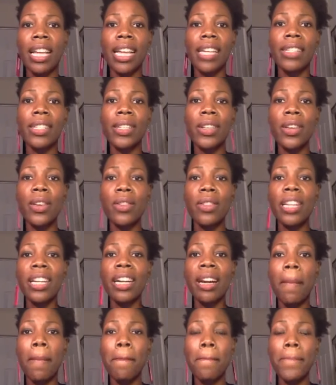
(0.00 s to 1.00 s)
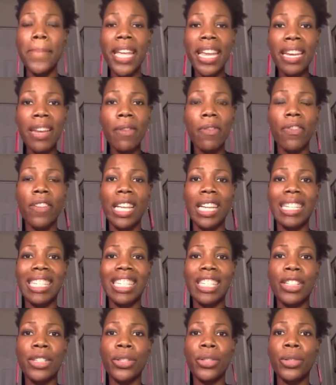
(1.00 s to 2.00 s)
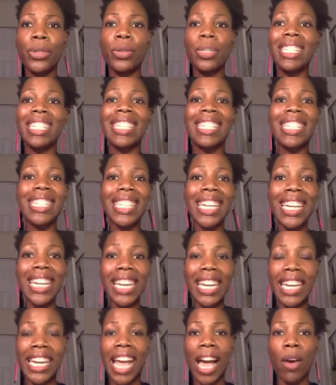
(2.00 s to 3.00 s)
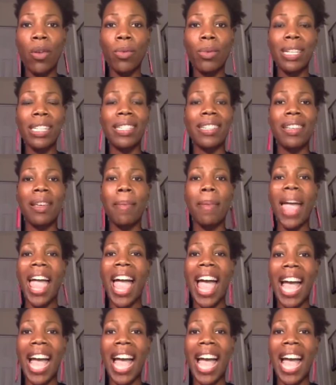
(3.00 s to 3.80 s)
And so there are benefits to seeking out wisdom,